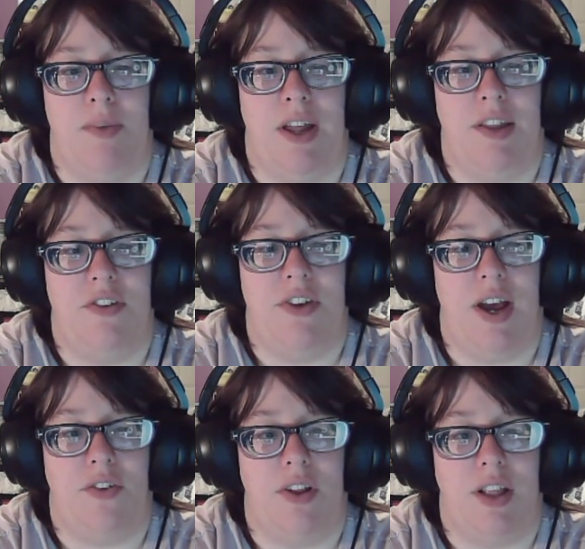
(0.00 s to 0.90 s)
And this is
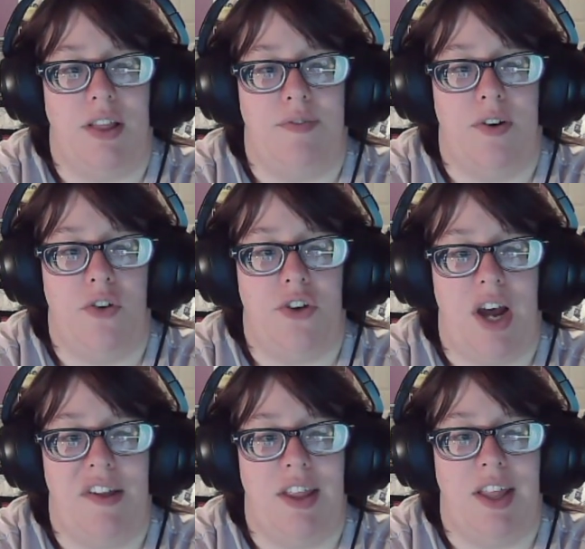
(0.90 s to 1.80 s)
actually, I think, the first
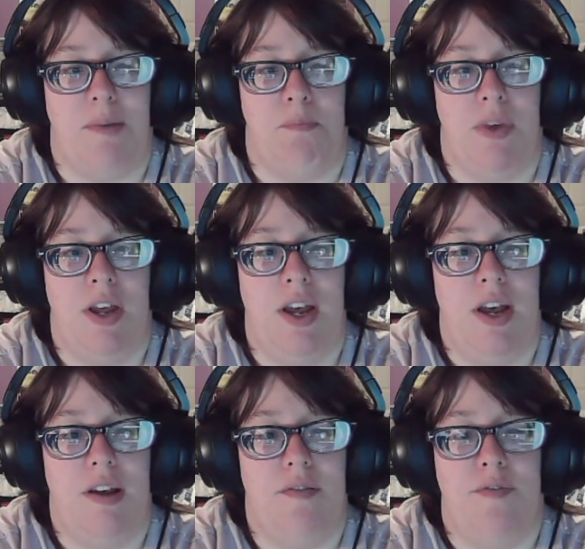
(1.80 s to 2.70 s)
time that they
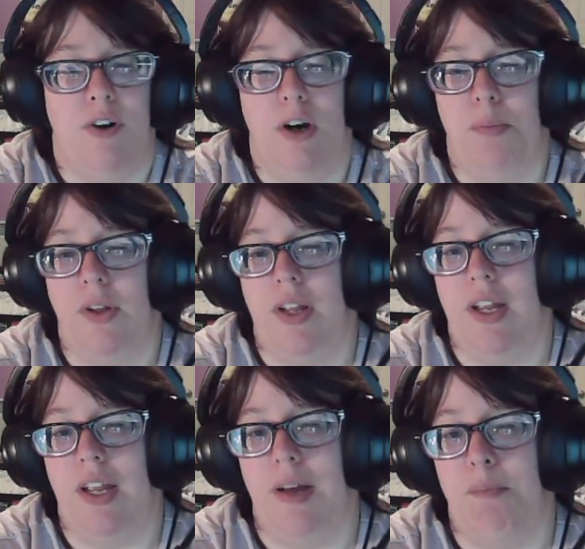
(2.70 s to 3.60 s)

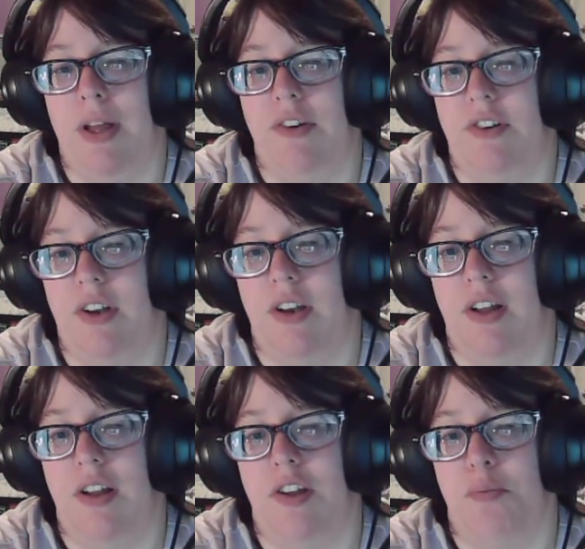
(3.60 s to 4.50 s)
verbally mention
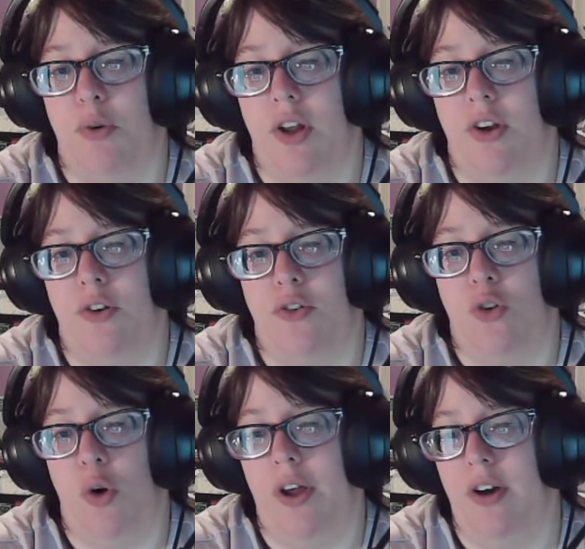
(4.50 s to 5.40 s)
his brother,
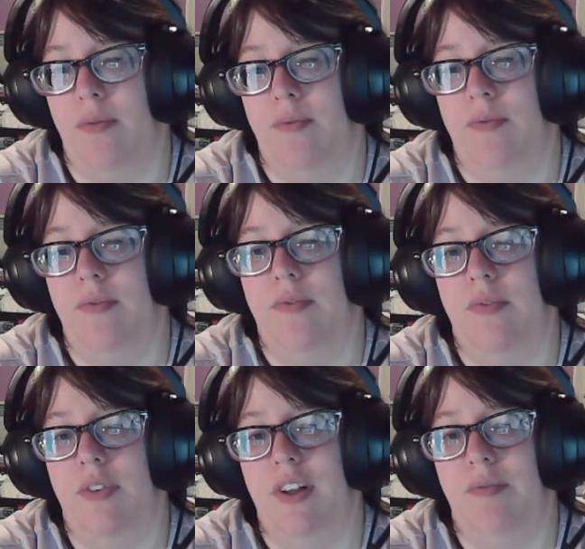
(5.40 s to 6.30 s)
Toya.
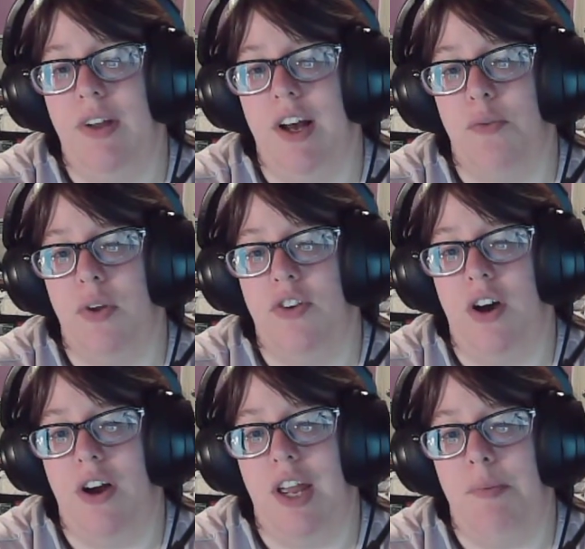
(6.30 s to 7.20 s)
Because we
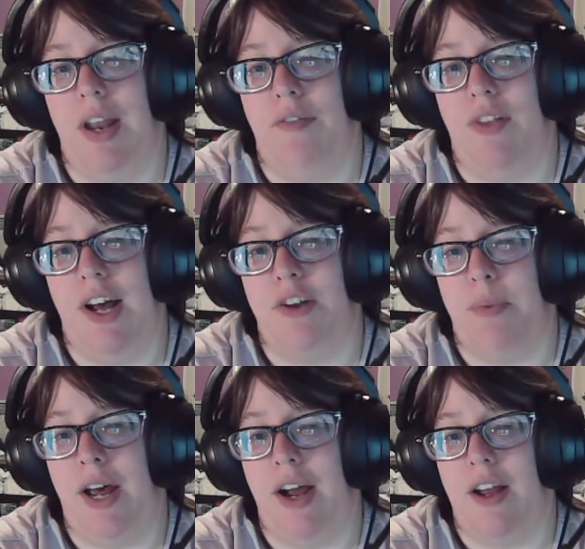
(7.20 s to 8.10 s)
saw him in a
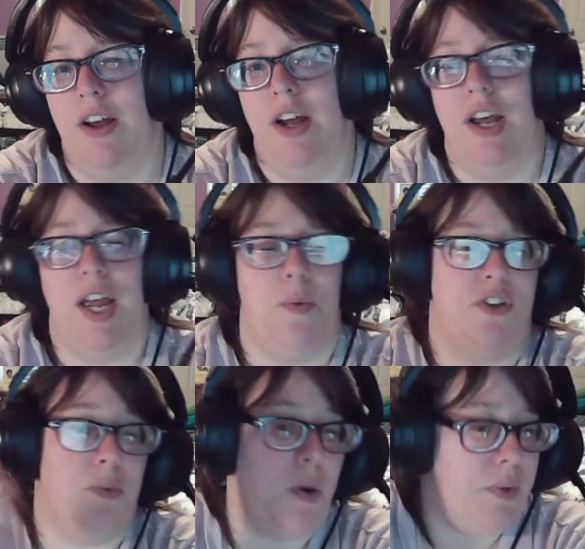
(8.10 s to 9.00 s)
flashback. It was
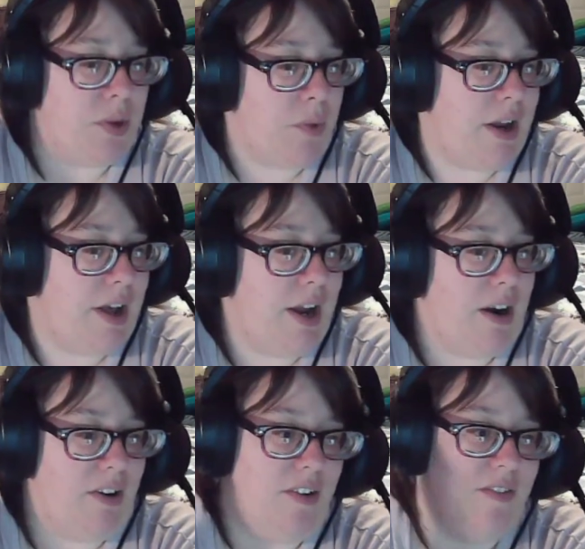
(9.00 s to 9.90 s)
the one with the red
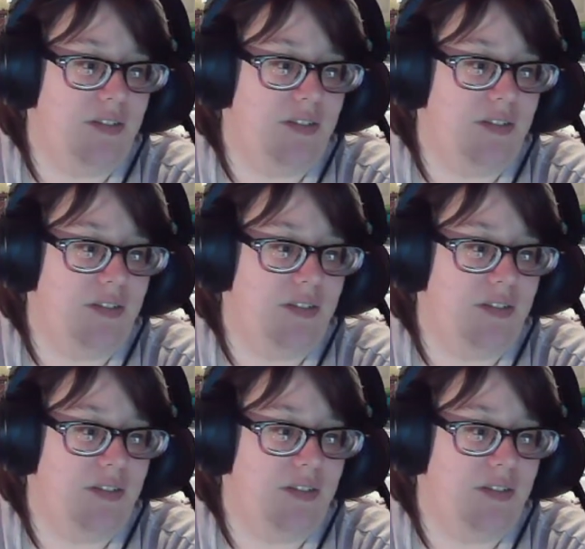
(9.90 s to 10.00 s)
hair.